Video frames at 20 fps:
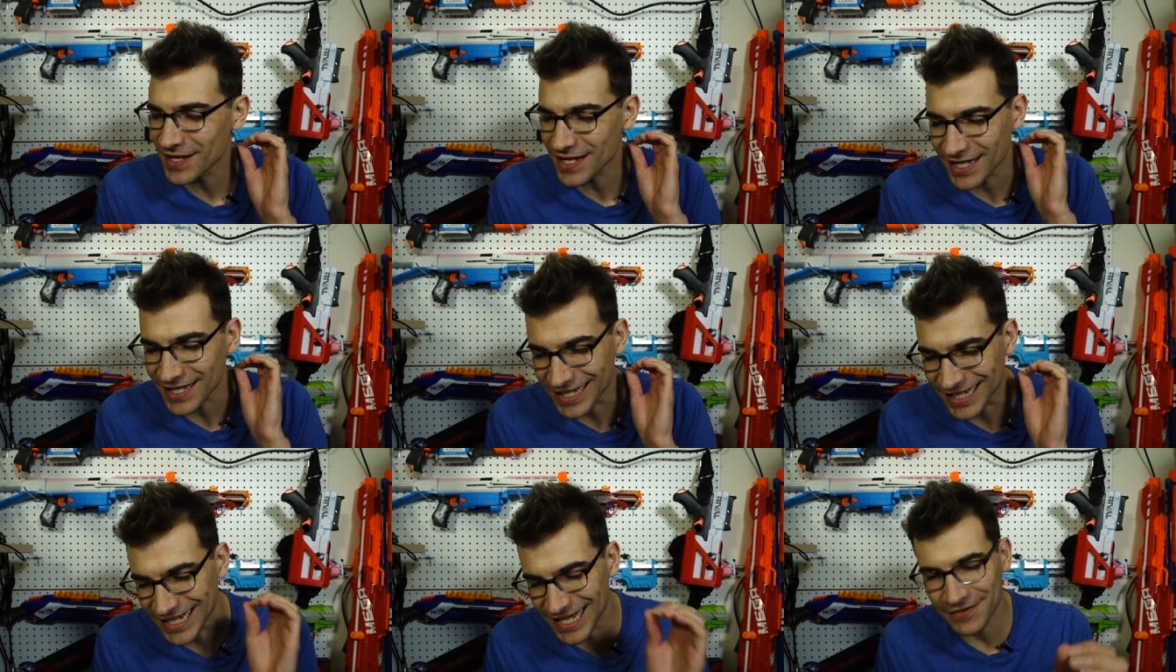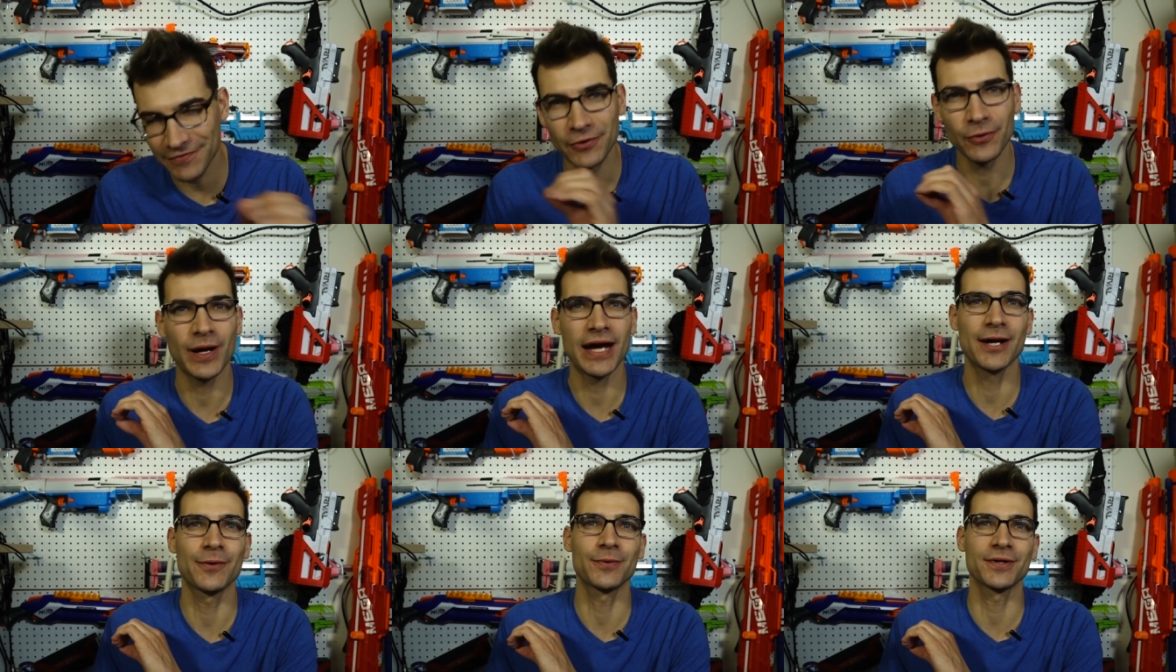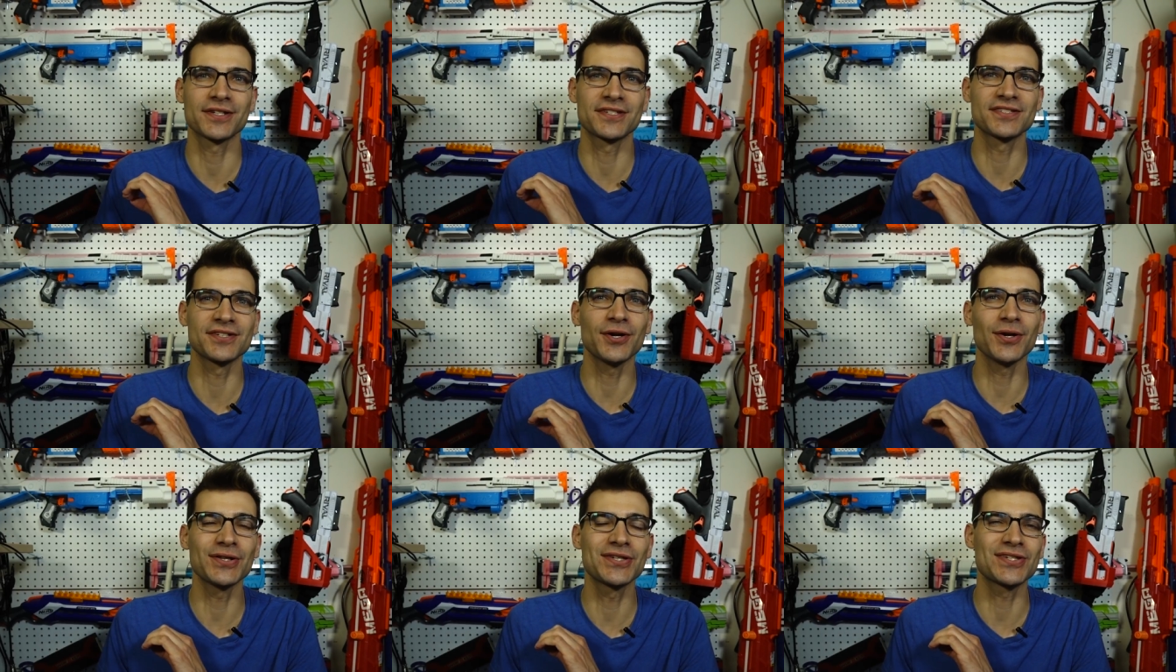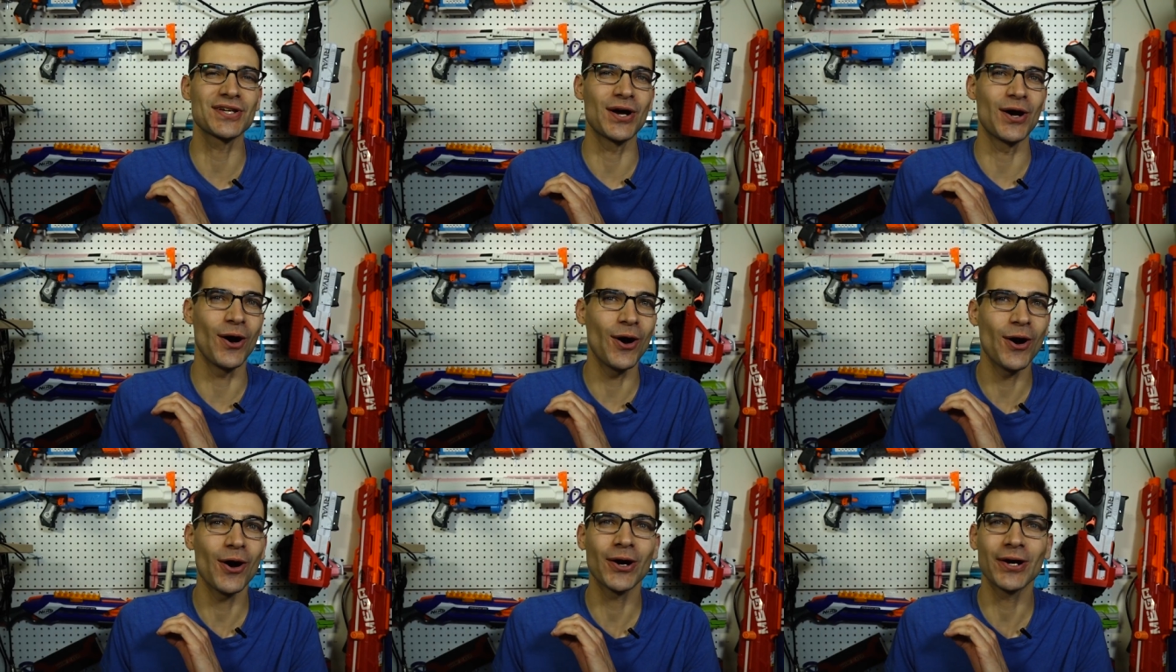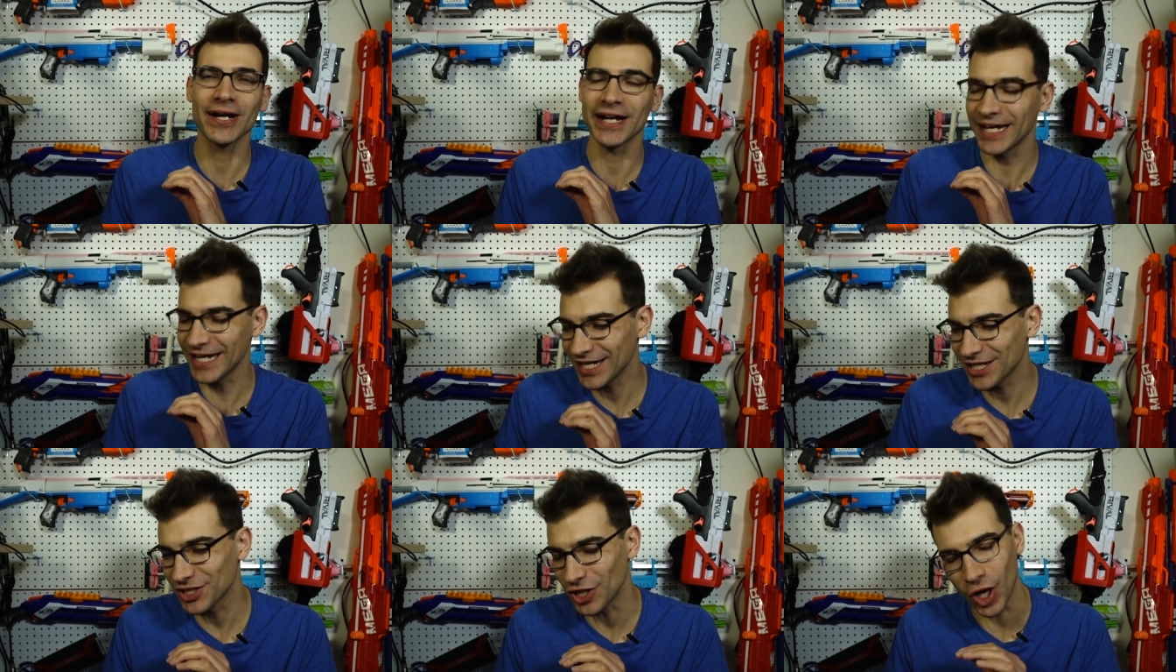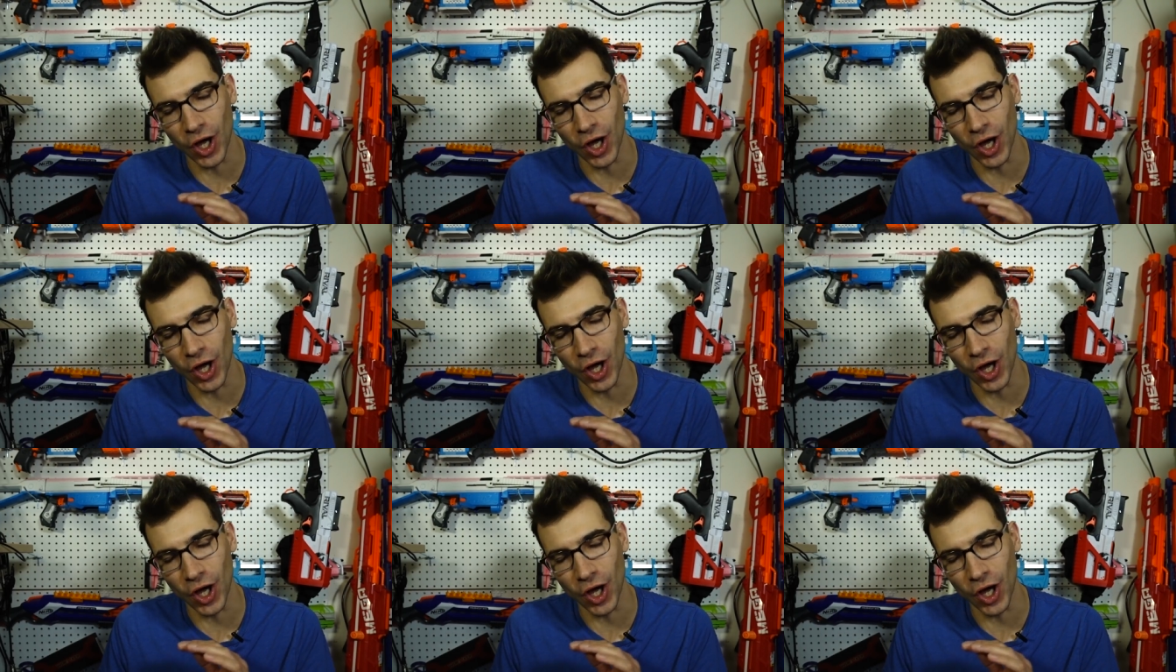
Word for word: The giveaway results are in.